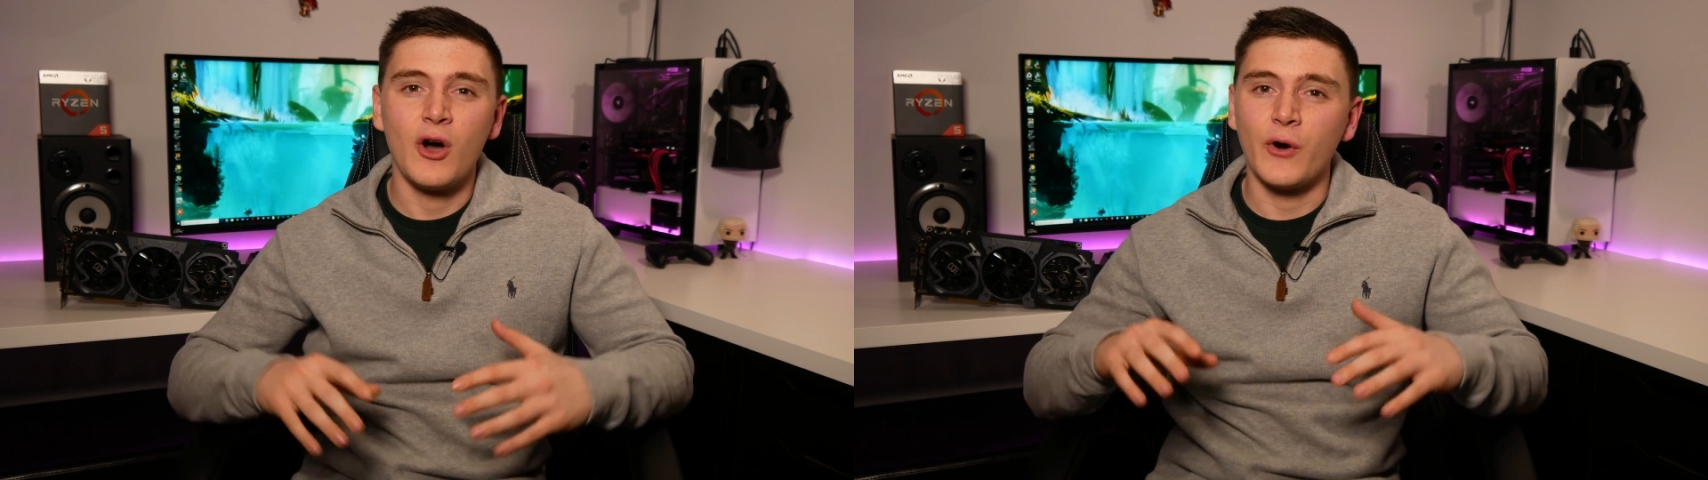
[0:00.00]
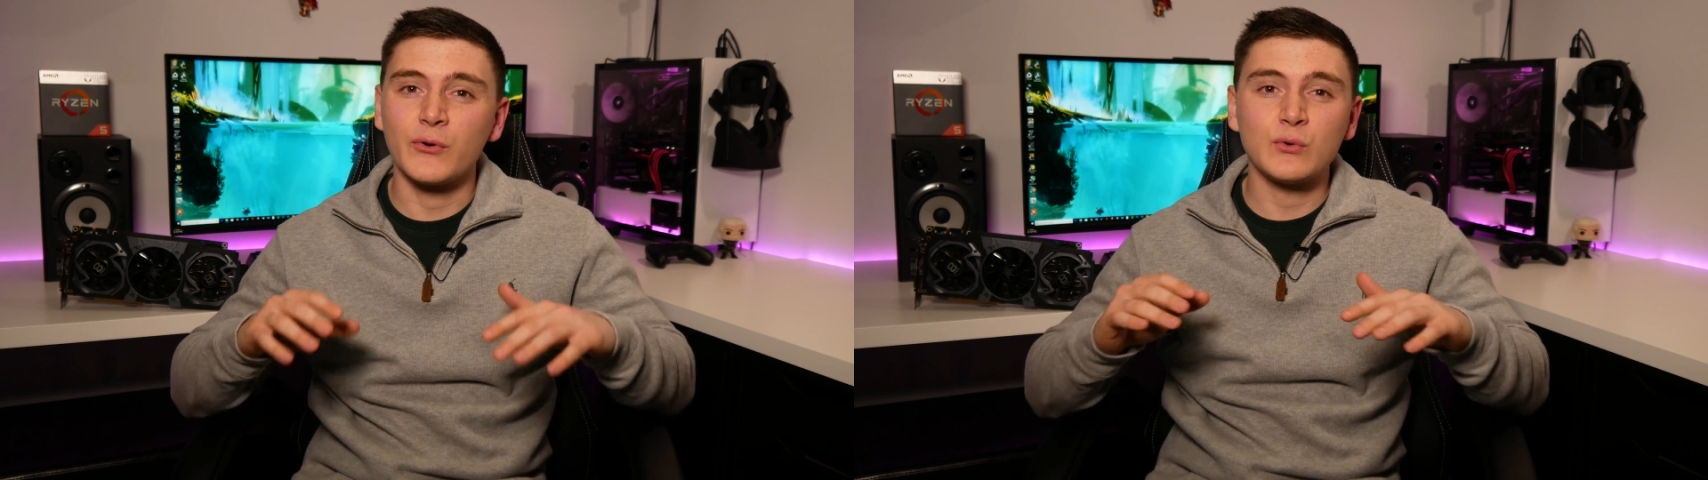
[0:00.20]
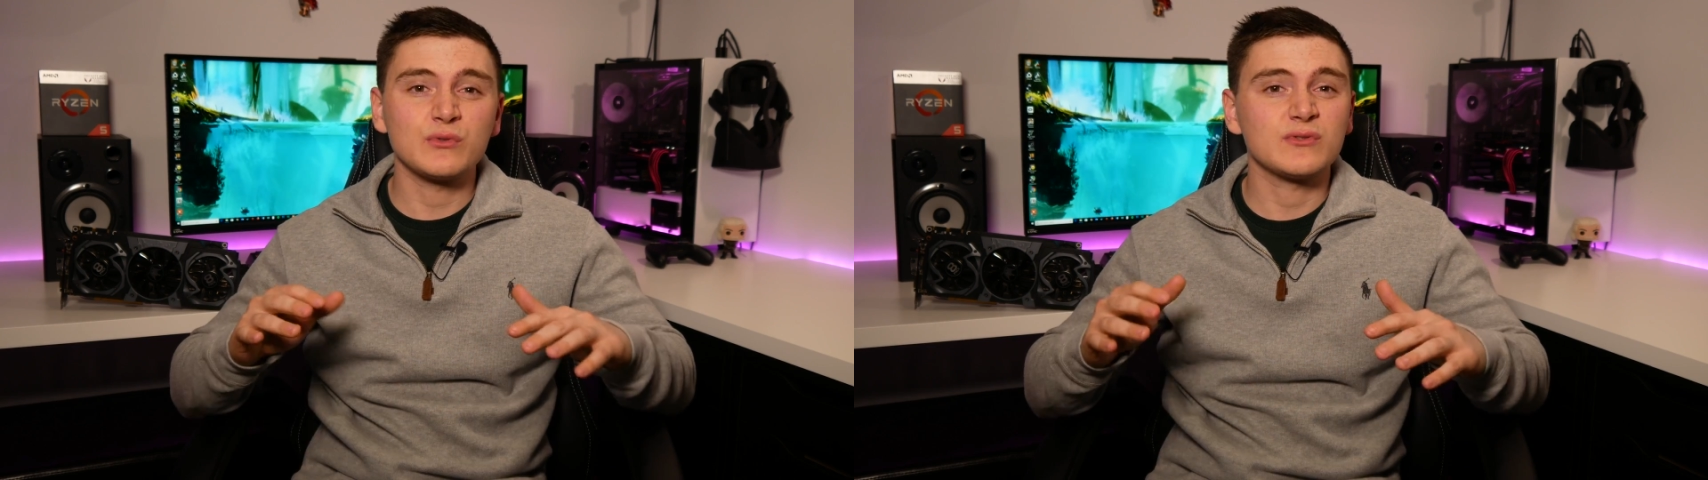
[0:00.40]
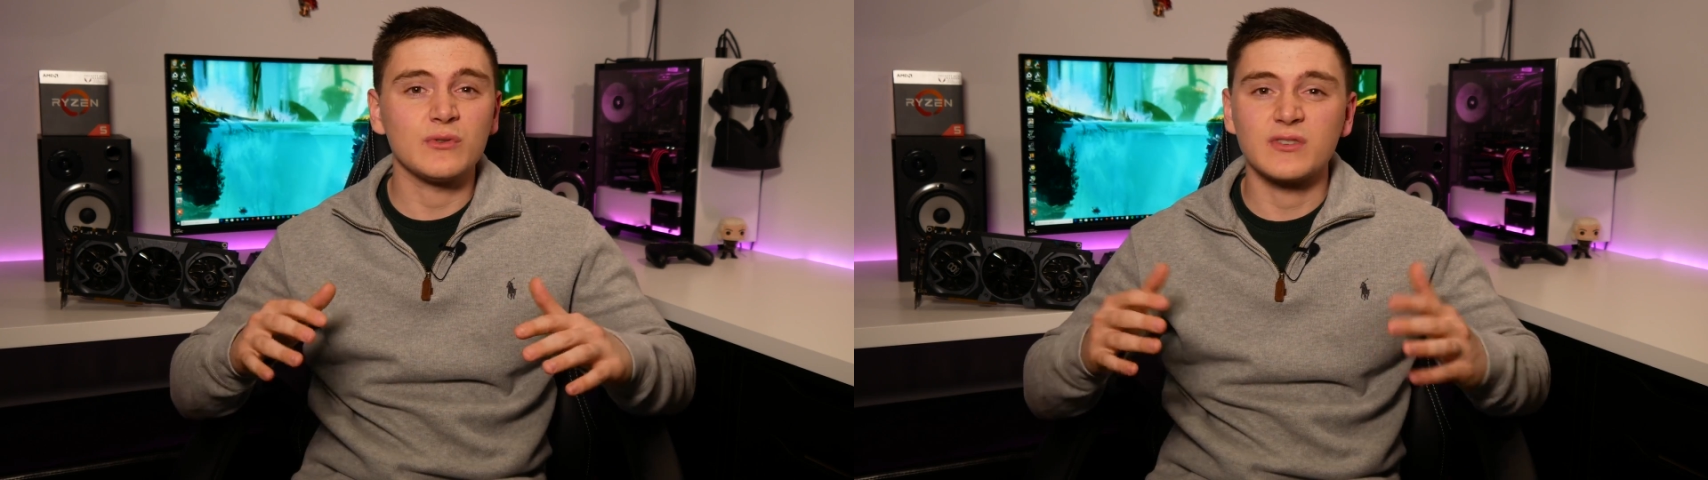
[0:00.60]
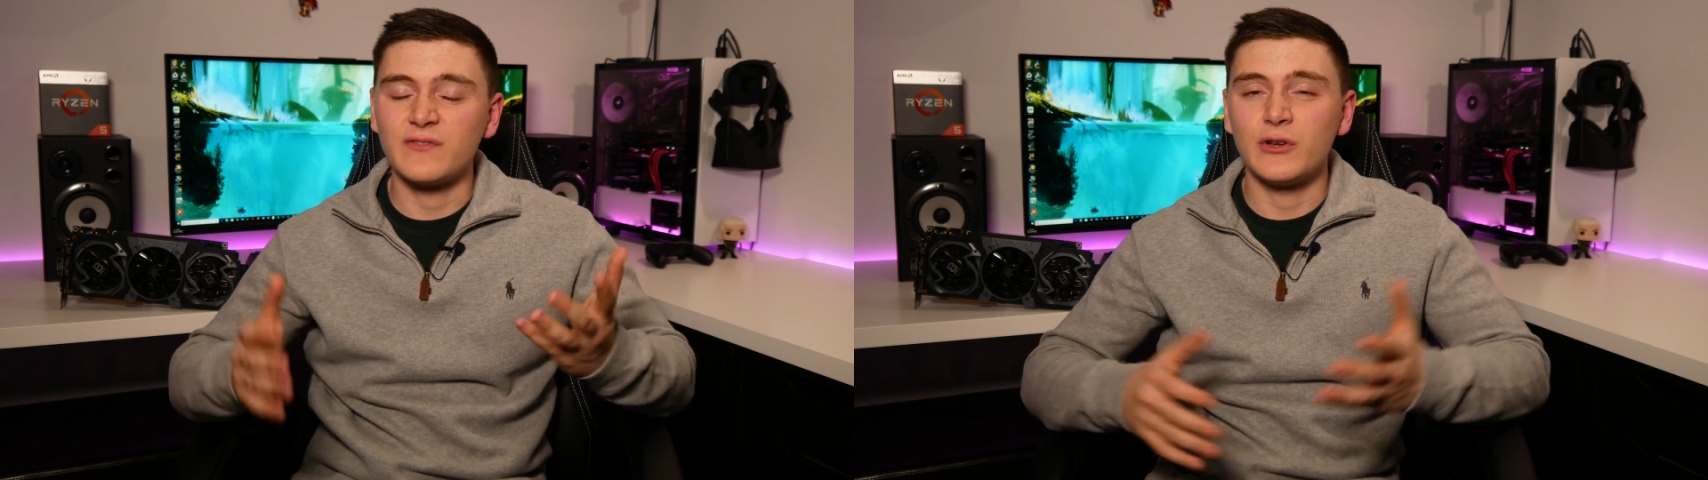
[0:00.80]
on all
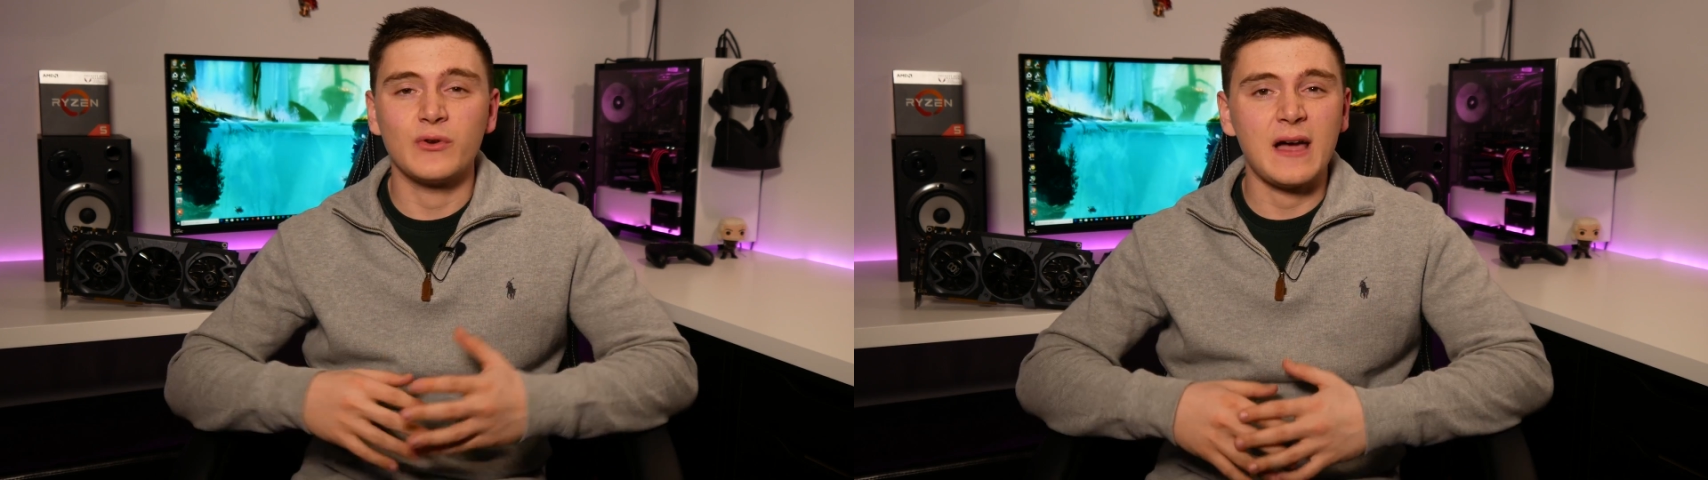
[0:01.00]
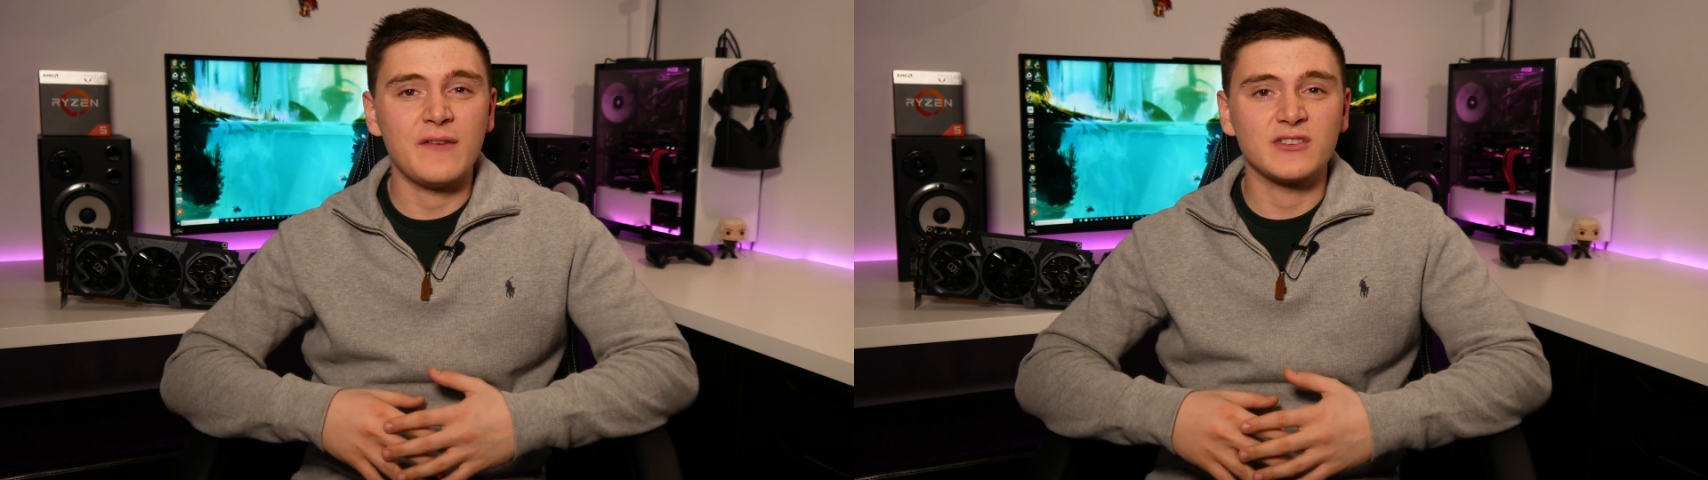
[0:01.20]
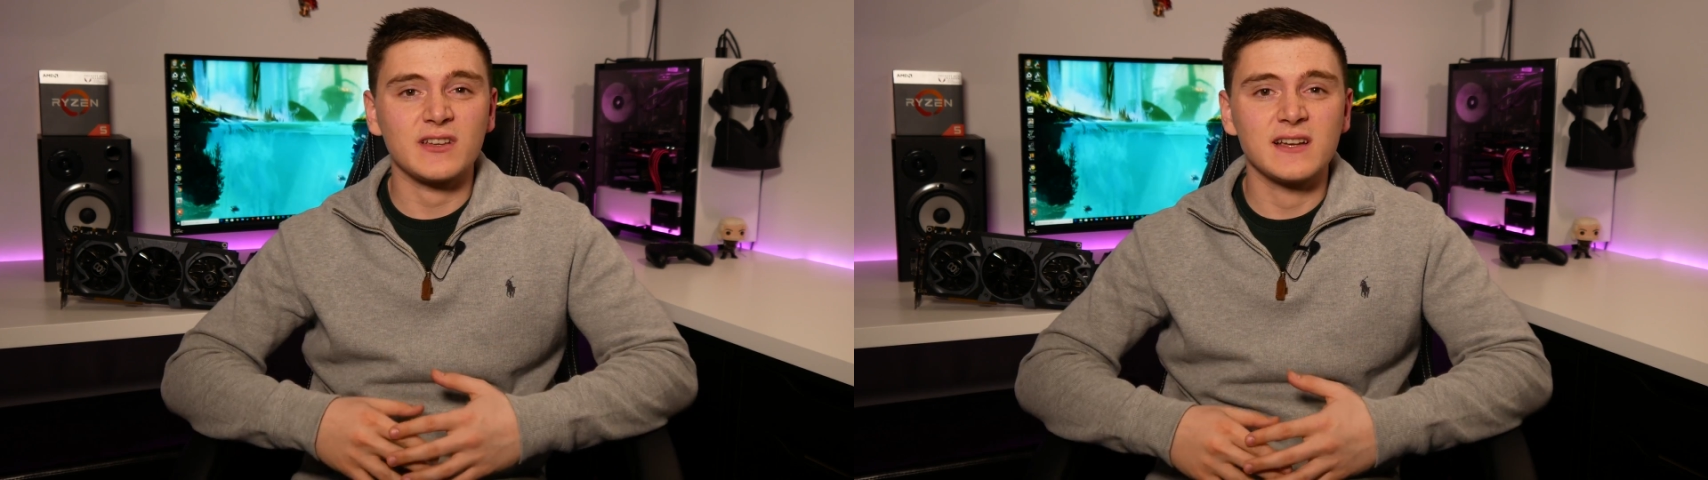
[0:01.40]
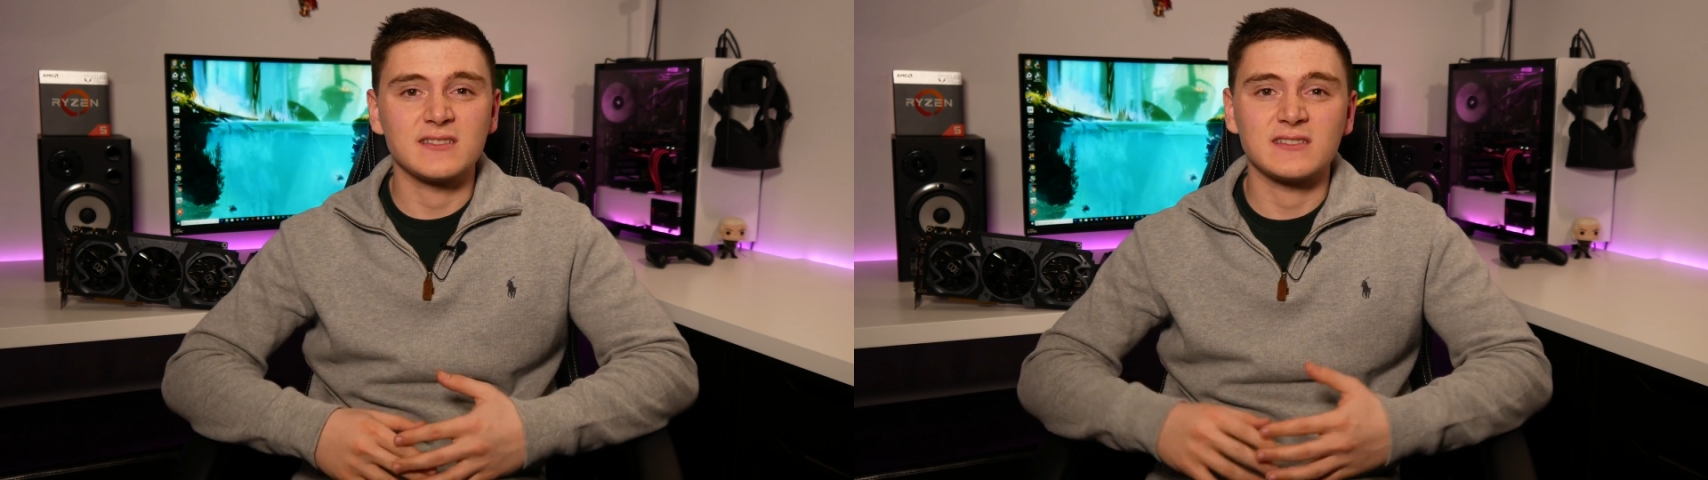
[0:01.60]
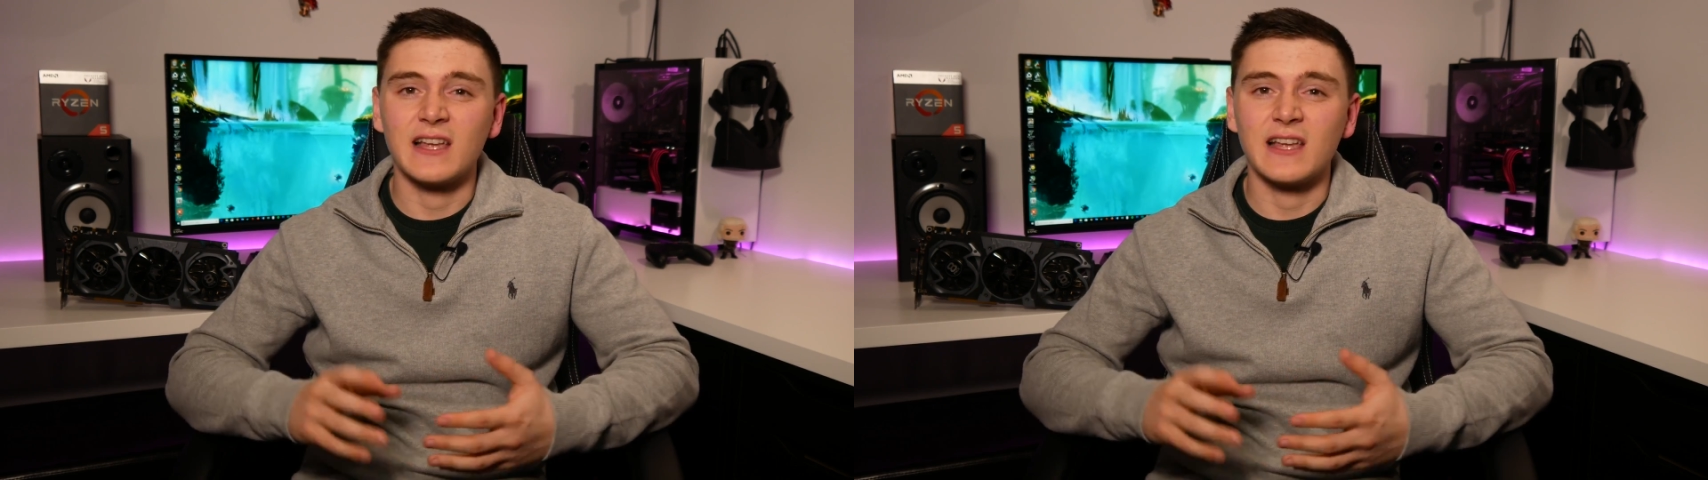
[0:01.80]
sorts of local advertisers